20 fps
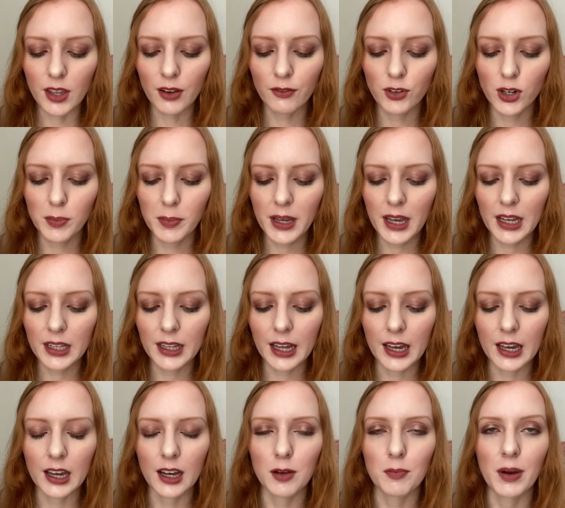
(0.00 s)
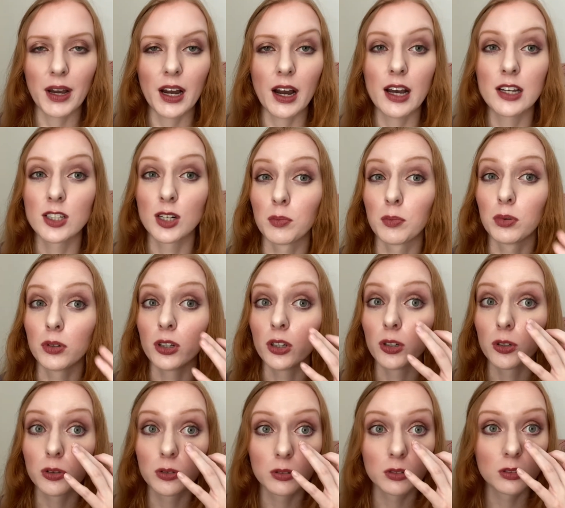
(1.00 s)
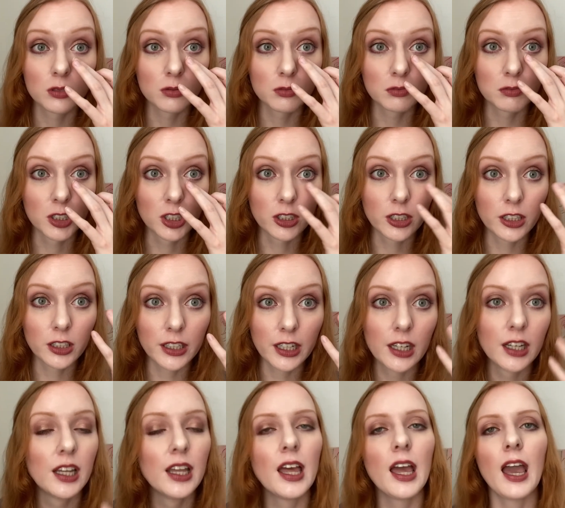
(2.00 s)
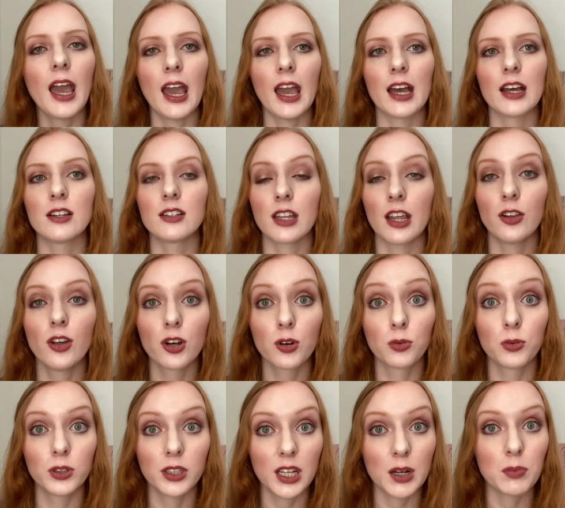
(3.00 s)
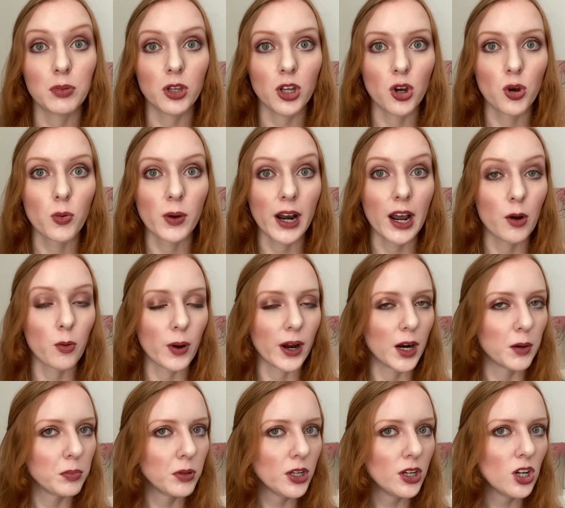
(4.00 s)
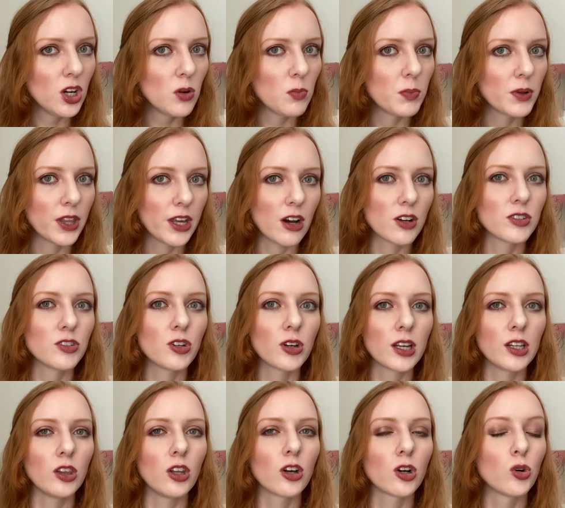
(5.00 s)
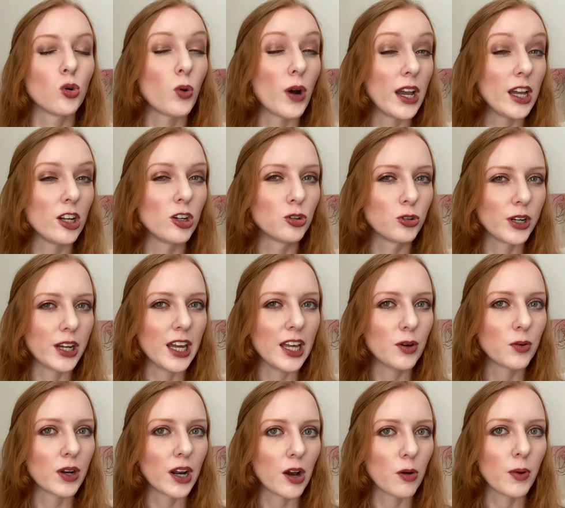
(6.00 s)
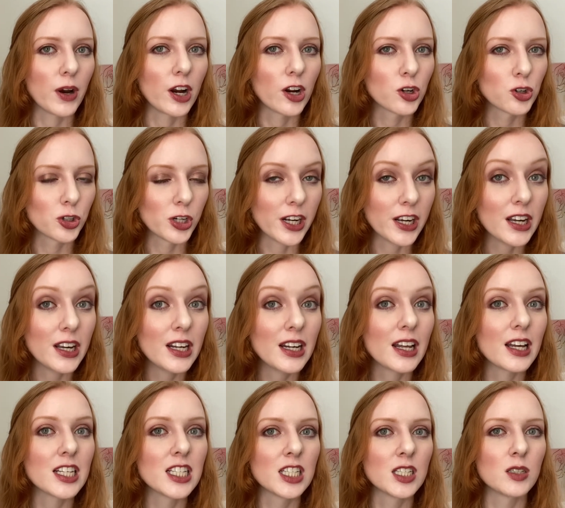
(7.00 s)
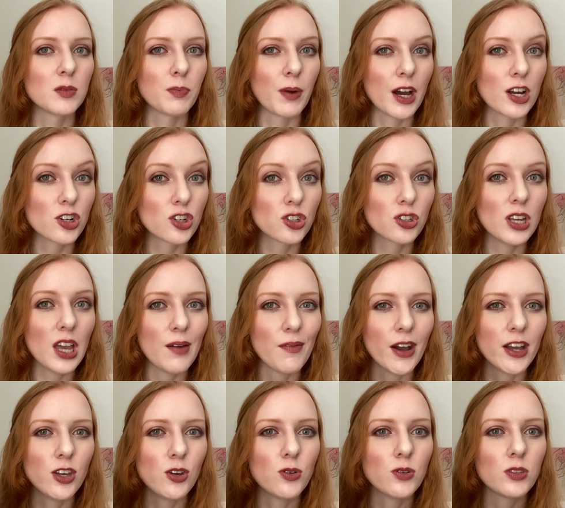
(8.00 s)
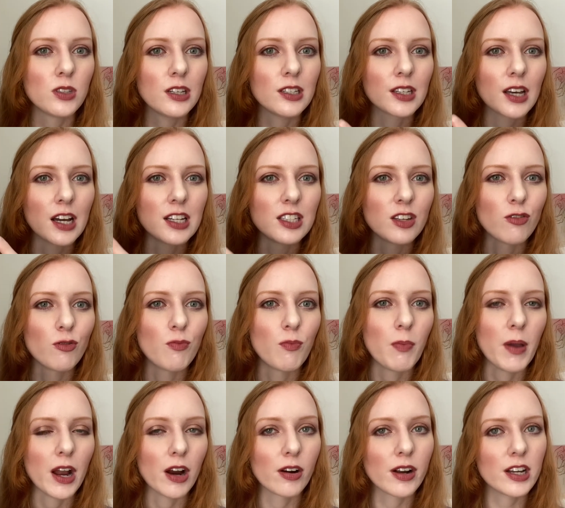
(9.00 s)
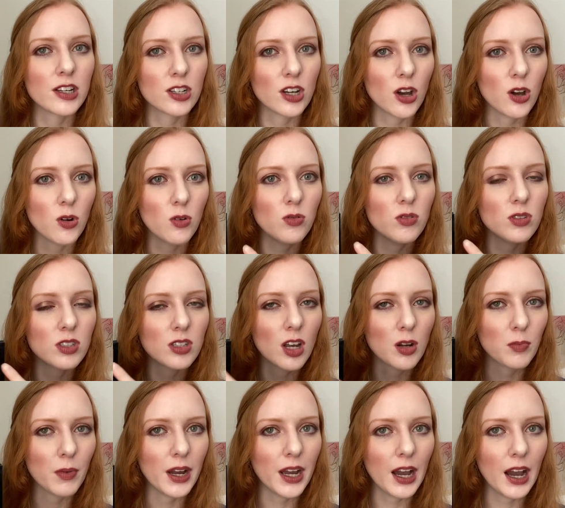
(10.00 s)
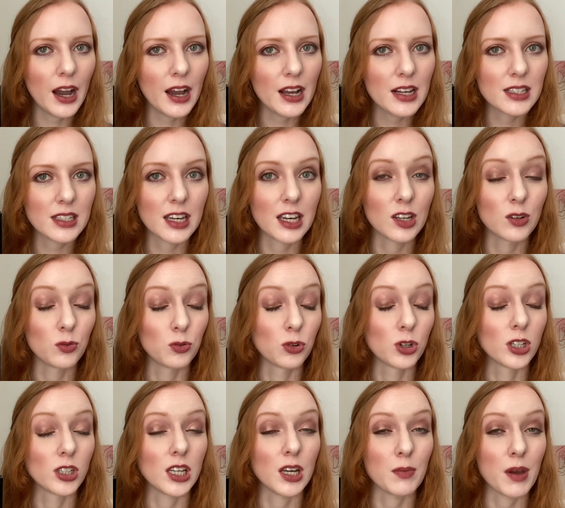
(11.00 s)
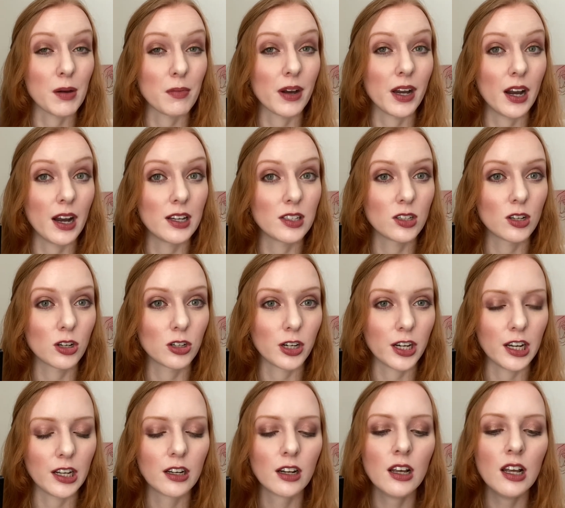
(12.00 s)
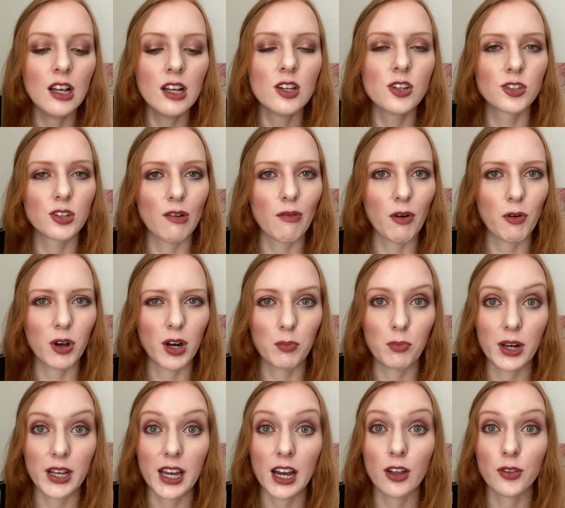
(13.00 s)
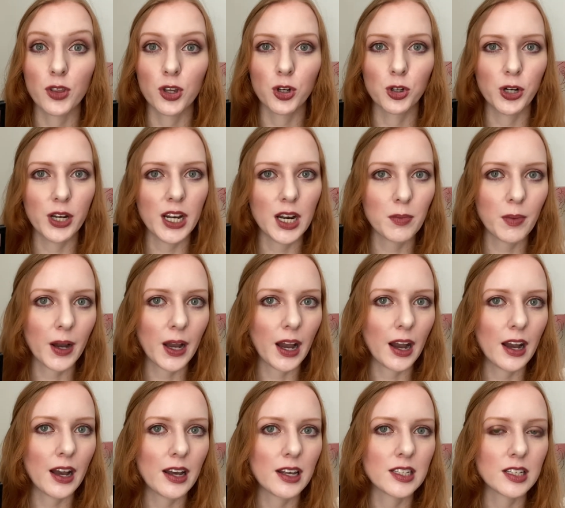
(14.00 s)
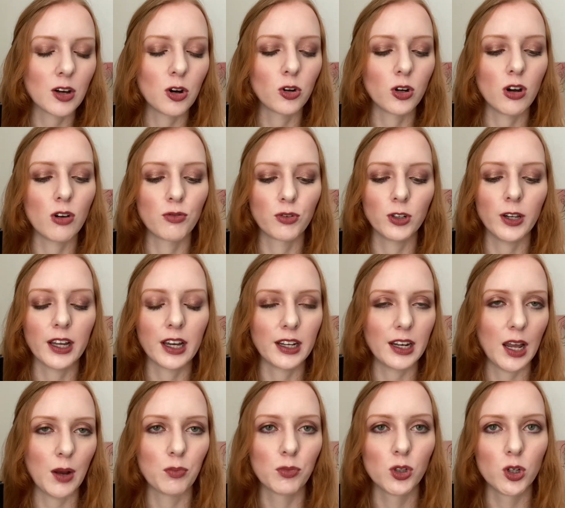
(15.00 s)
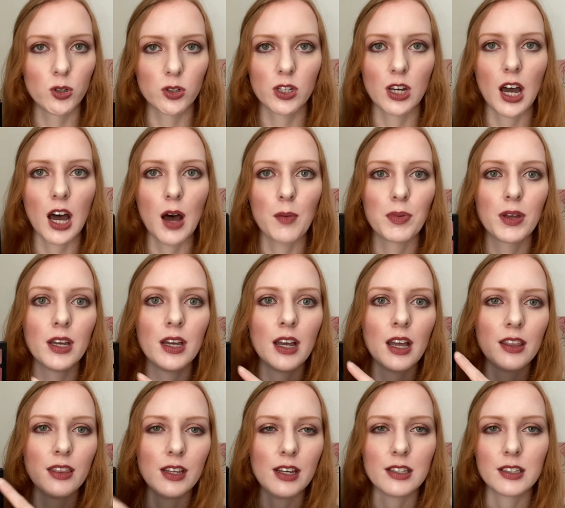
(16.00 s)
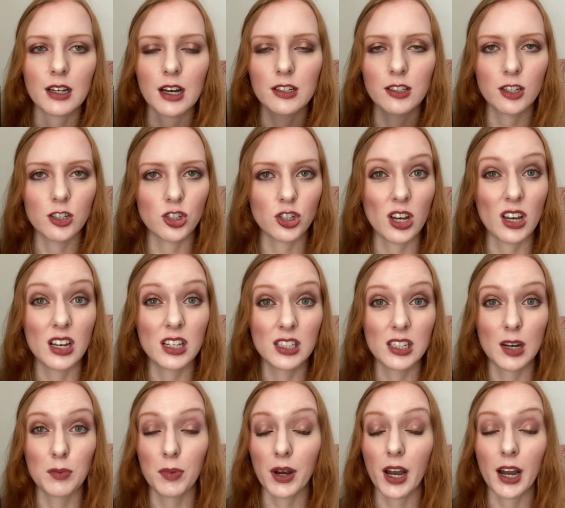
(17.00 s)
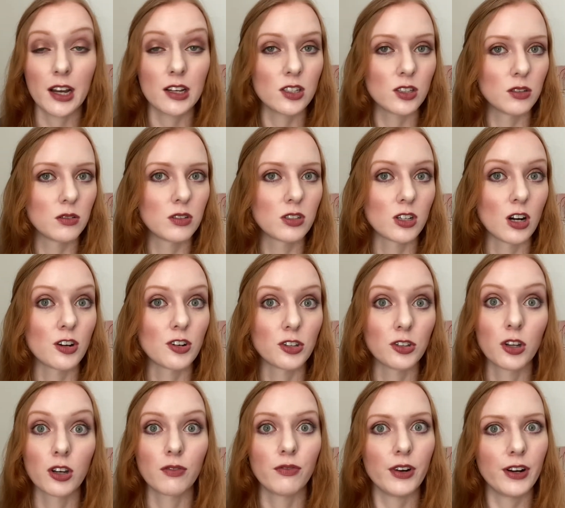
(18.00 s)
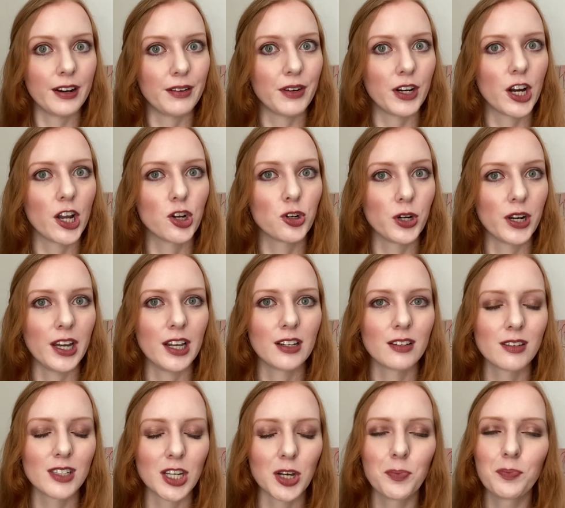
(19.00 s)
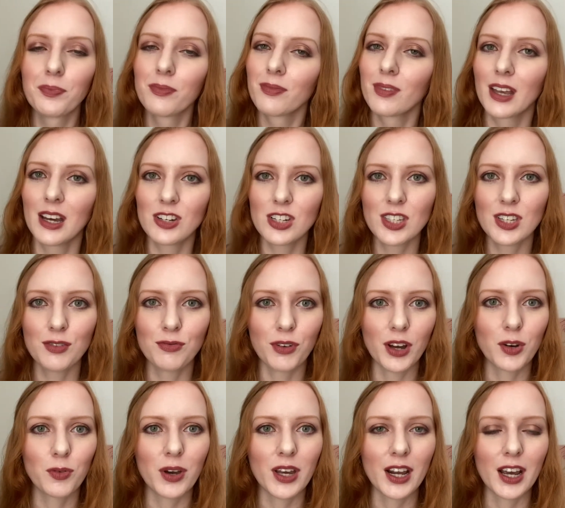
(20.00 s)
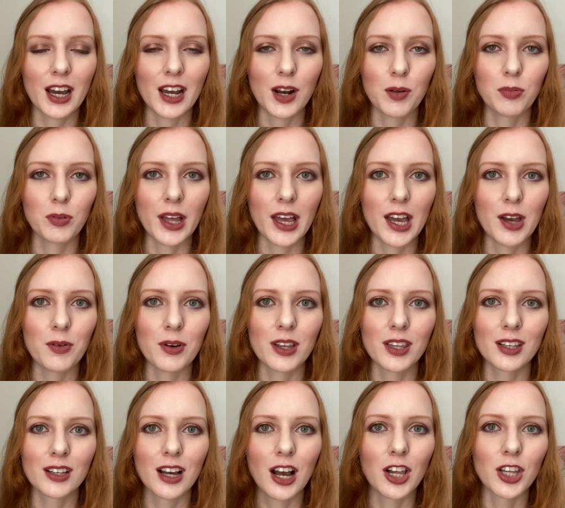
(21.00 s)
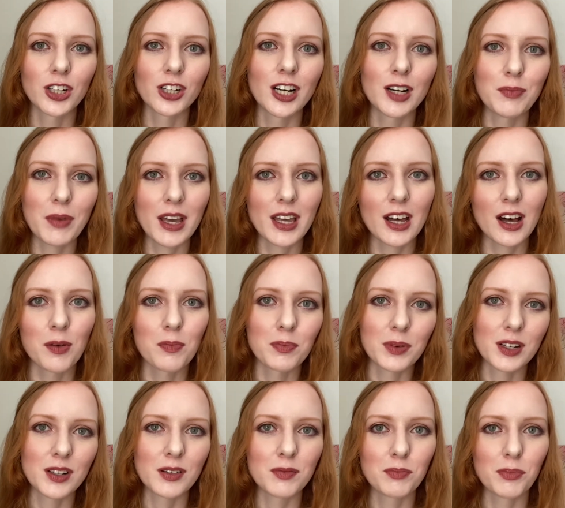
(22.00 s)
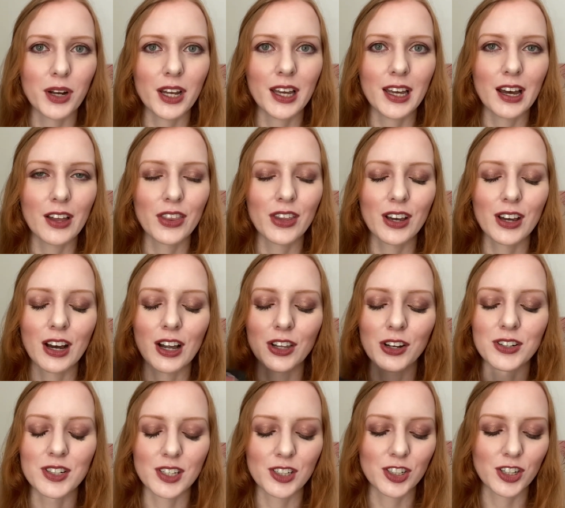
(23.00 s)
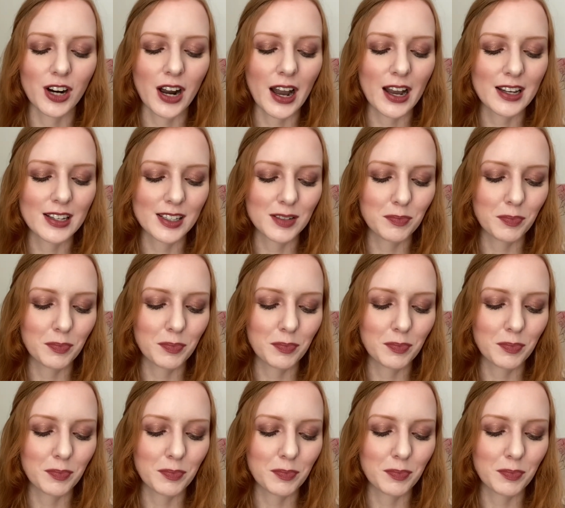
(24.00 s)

For me, like my eyes blue, clearly, and they look really blue when I wear blue, but they also can look quite green when I wear green, especially if I use these kinds of berry tones on my eyes. It can really make my eyes look green. So if I want to bring out the green in my eyes, I'll go for like an emerald top, these kinds of shades, and my eyes start to look very, very green. So just a fun way to kind of play with color and makeup and bringing out the colors in your eyes.